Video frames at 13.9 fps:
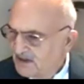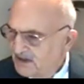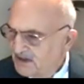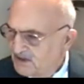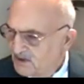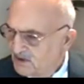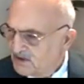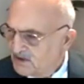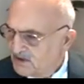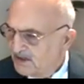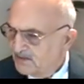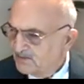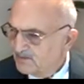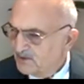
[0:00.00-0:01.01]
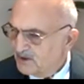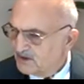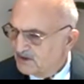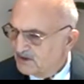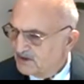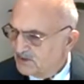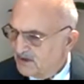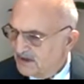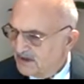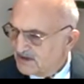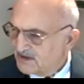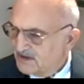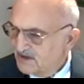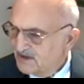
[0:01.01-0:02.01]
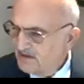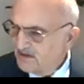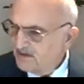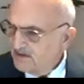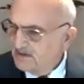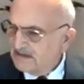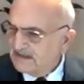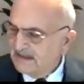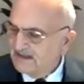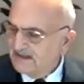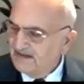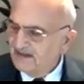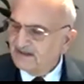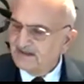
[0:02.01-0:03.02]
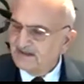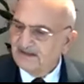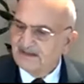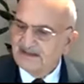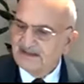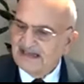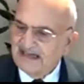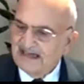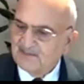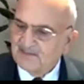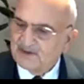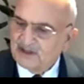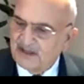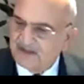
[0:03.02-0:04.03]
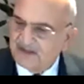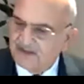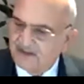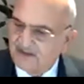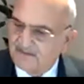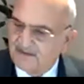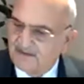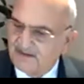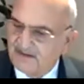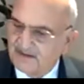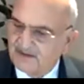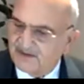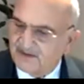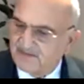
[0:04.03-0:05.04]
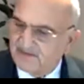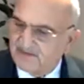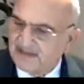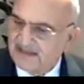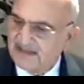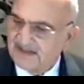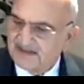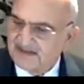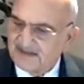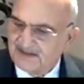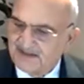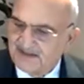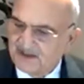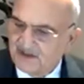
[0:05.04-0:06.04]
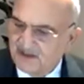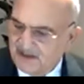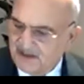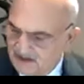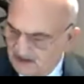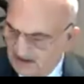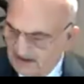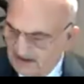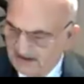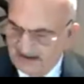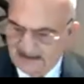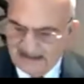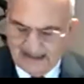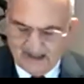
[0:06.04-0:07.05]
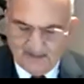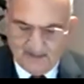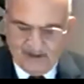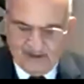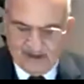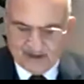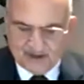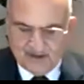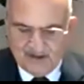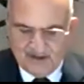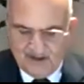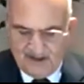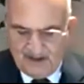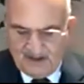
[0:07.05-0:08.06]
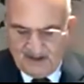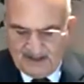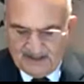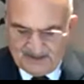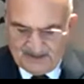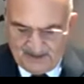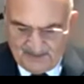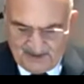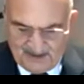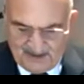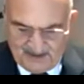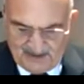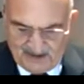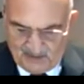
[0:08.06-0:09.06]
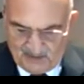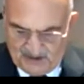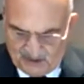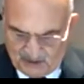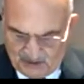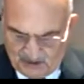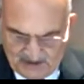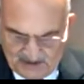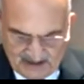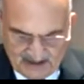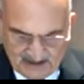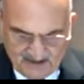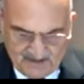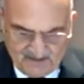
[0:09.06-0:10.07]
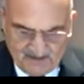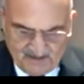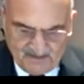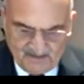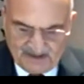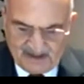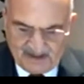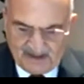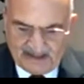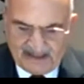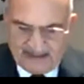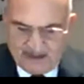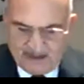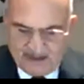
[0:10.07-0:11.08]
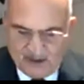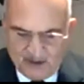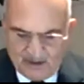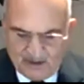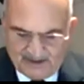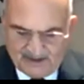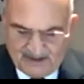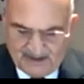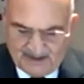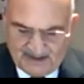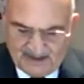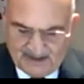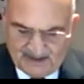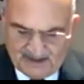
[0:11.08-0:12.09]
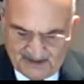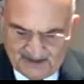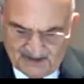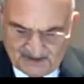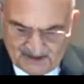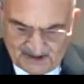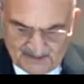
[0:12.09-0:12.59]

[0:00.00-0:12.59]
is hugely important to us. But I think that the Arab Charter of Ethics of Science and Technology in the Arab region is something that we should, I know it is